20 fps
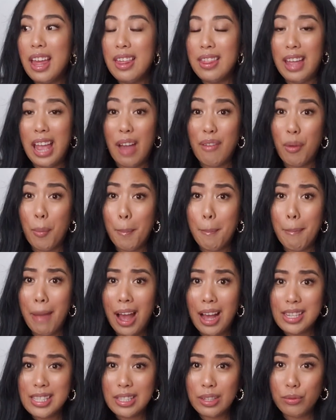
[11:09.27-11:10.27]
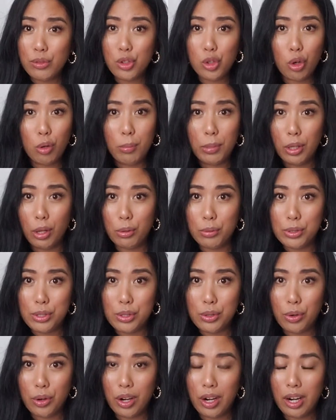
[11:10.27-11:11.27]
They have a massive Jo Malone
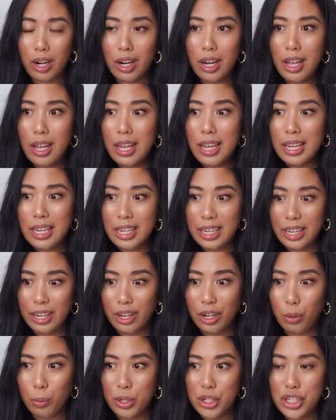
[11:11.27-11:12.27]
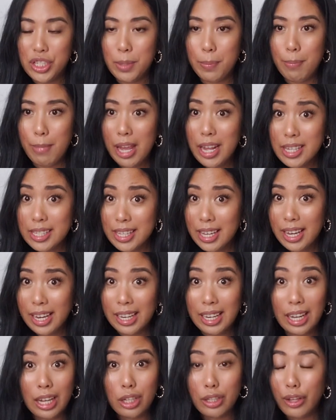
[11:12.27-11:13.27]
store here, which is amazing. And
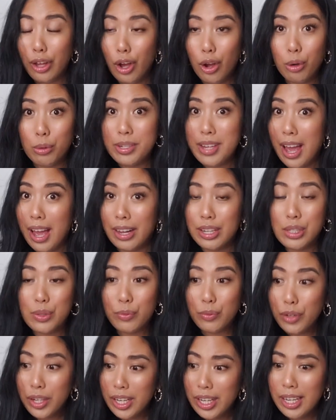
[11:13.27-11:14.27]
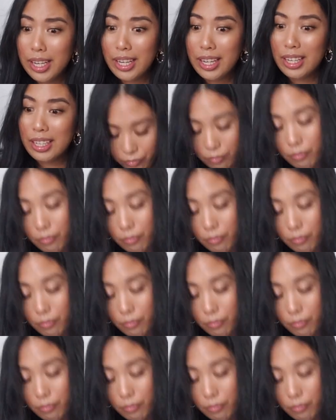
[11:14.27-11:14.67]
hello, tax-free.